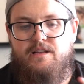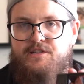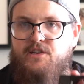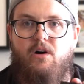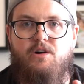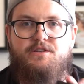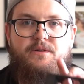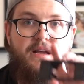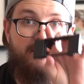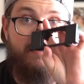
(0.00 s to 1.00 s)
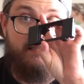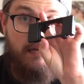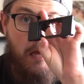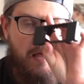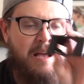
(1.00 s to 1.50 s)
so you'll also need
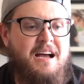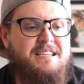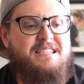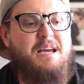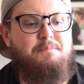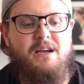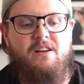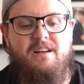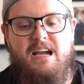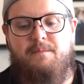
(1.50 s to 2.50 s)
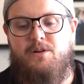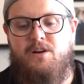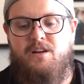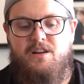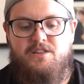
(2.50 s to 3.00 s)
this step-down
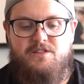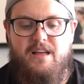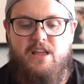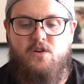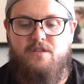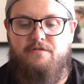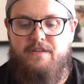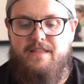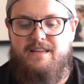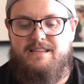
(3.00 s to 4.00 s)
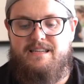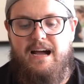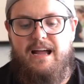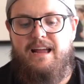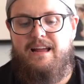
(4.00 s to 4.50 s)
adapter so that you can fit this
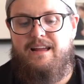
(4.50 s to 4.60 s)
guy